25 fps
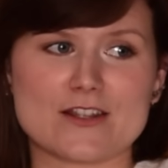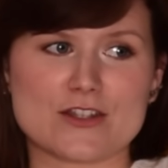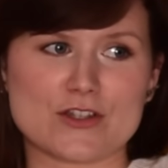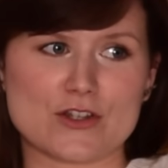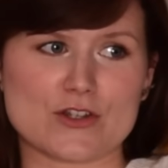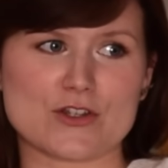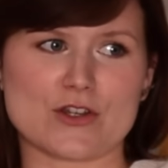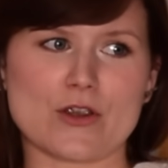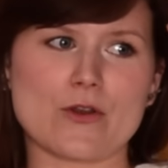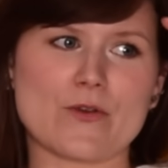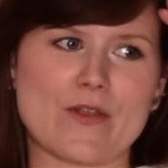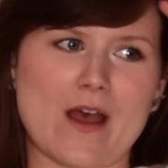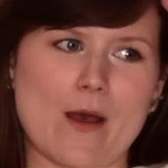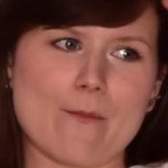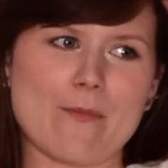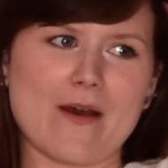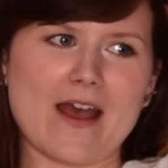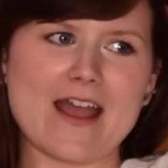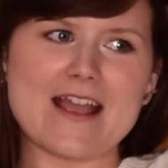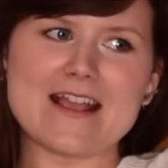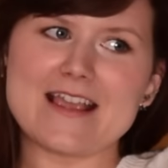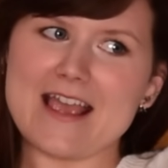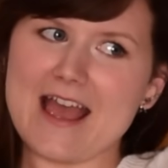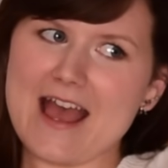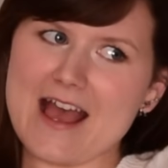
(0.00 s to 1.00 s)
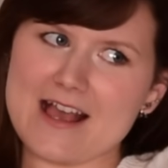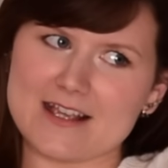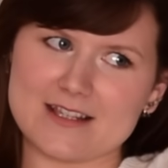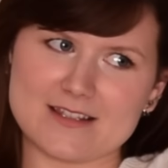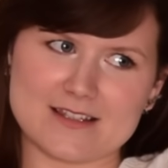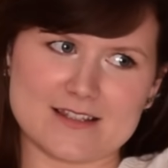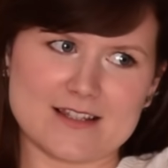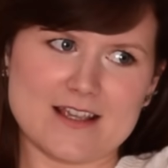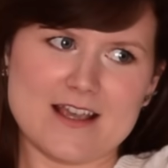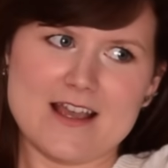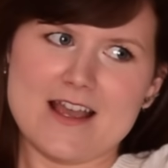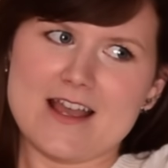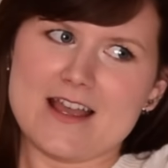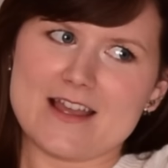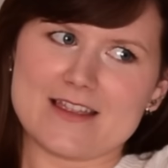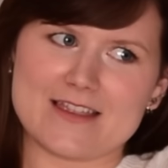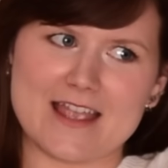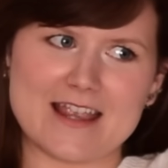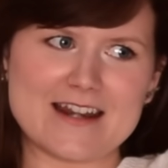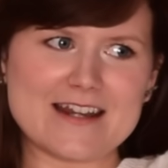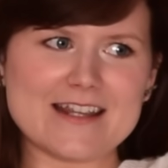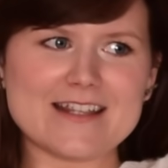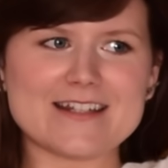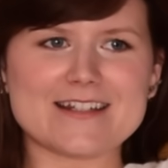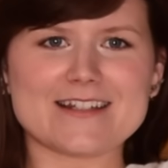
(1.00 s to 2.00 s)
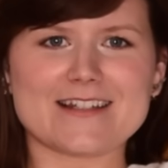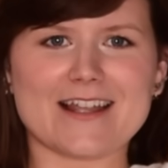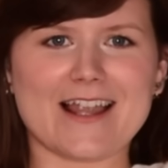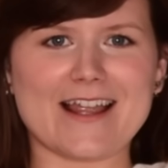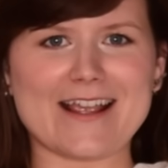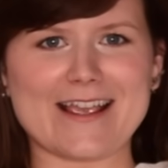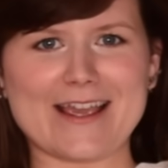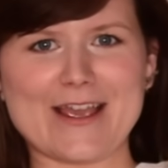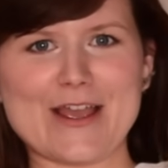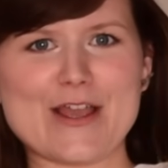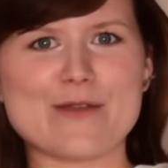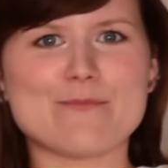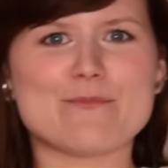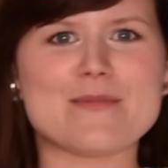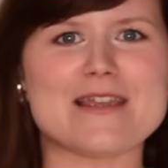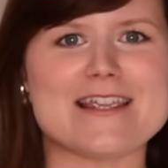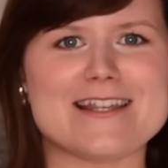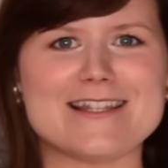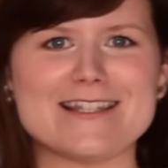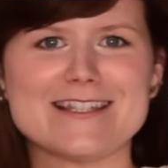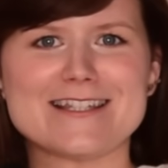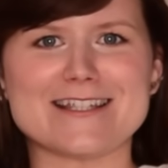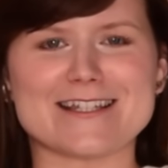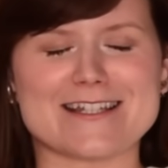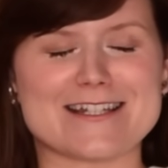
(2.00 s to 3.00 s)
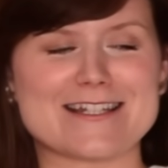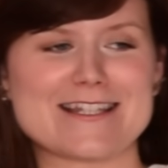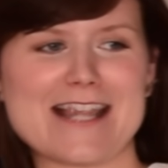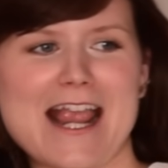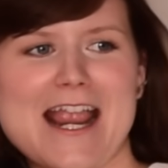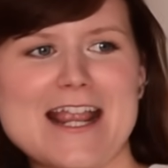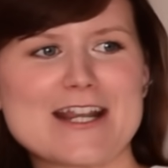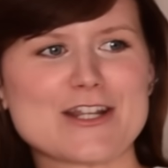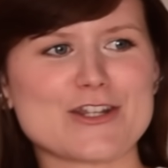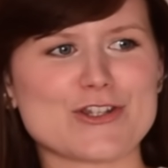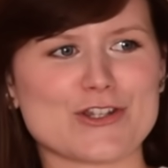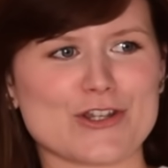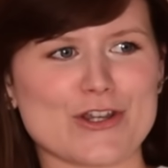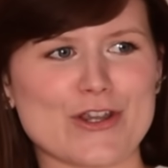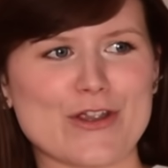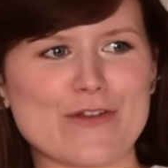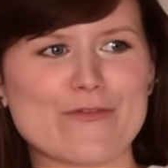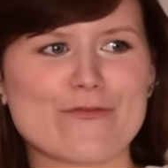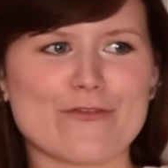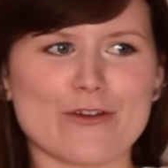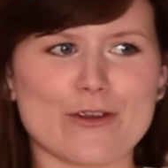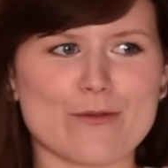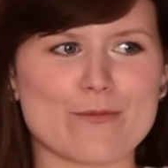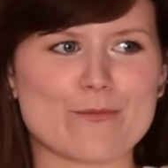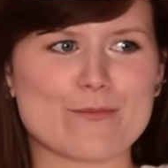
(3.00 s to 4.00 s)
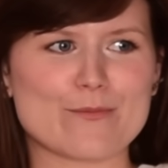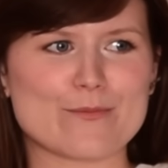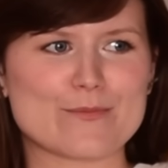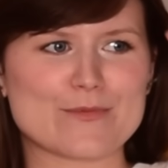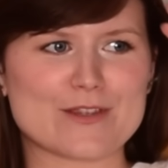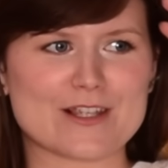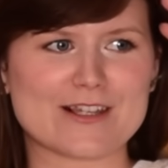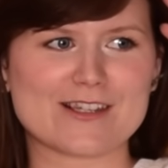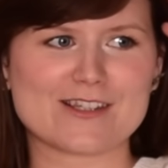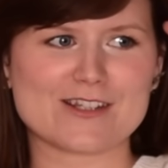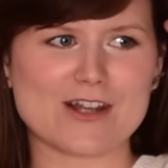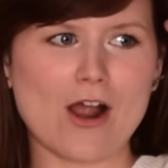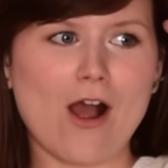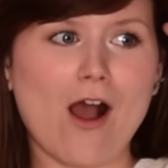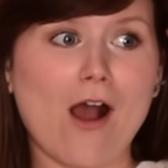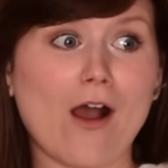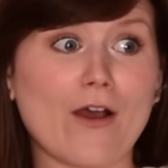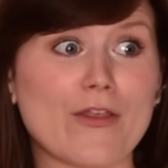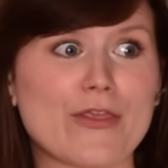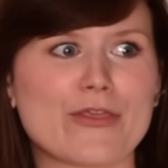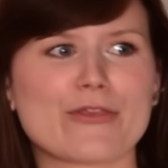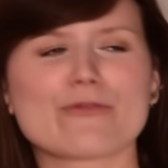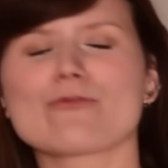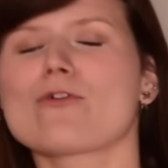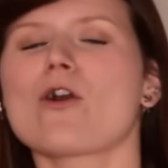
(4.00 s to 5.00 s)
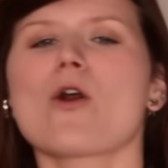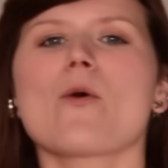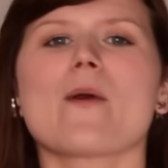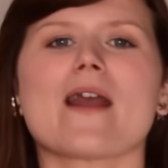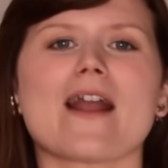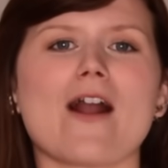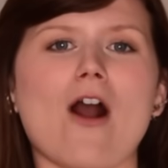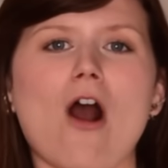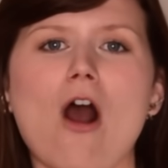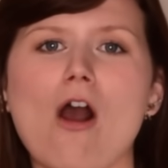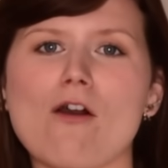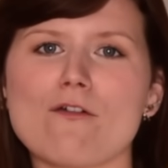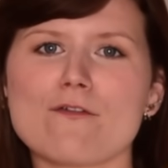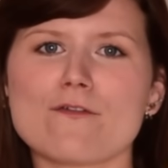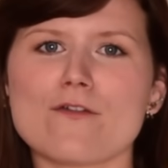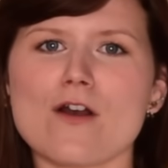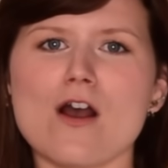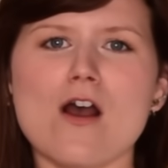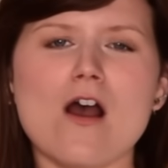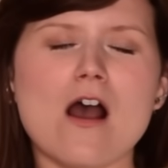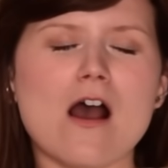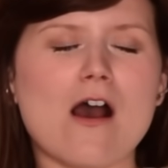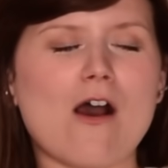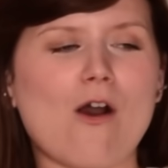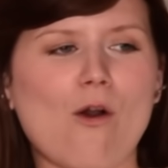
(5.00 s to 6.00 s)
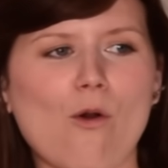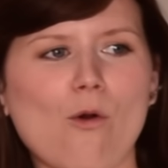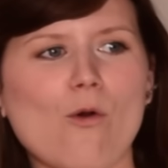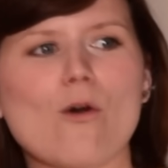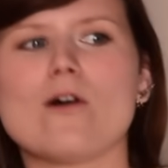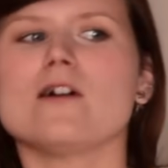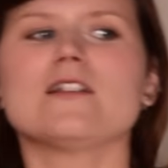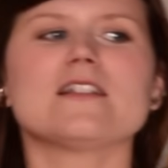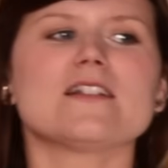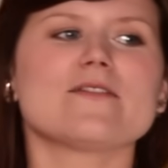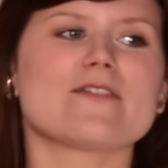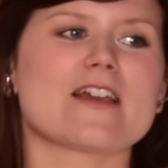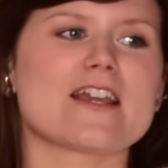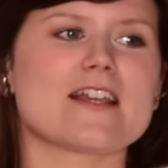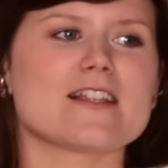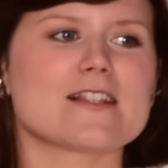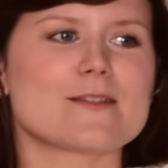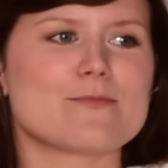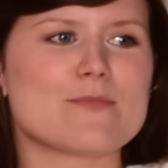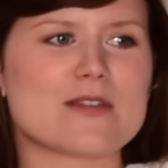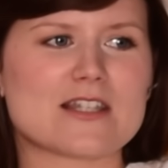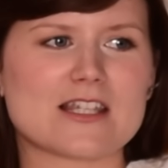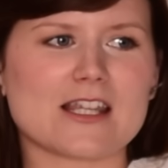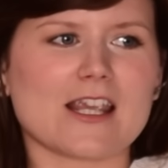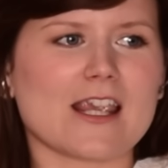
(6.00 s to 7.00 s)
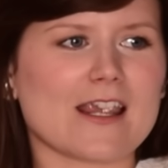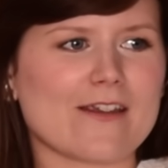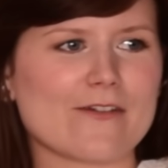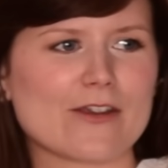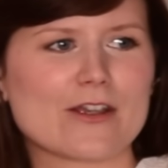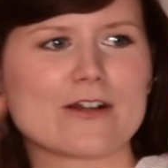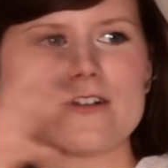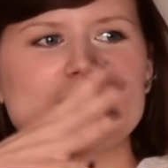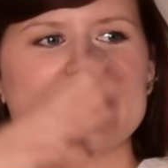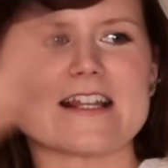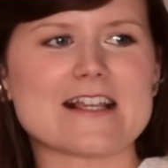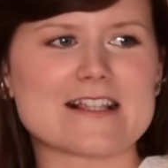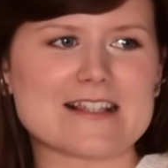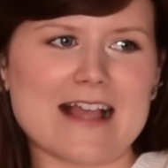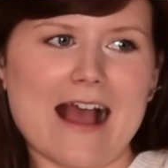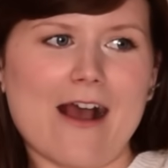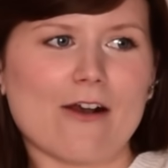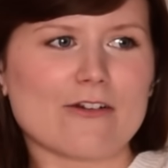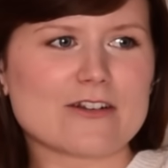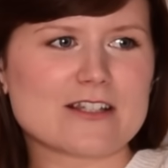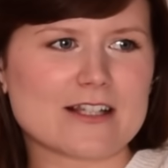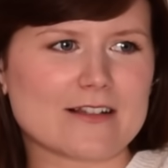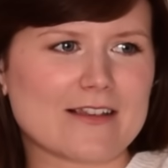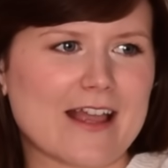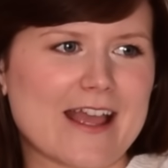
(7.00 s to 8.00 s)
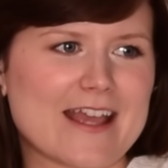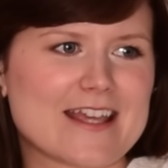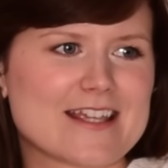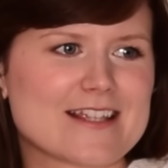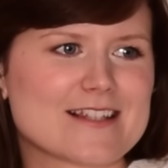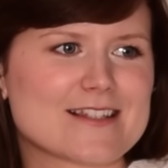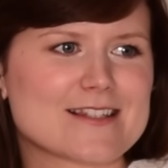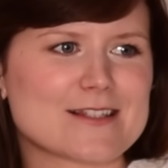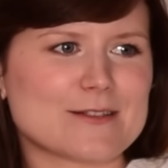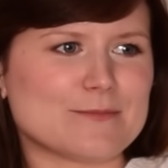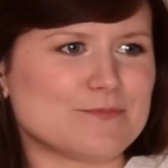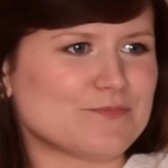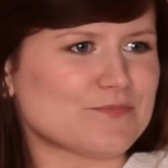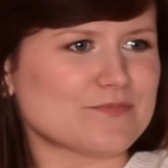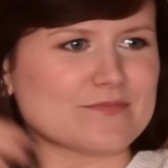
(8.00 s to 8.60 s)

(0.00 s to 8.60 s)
to show that. But I guess they needed like immediate danger from the star throwing off all of its material and its outer layers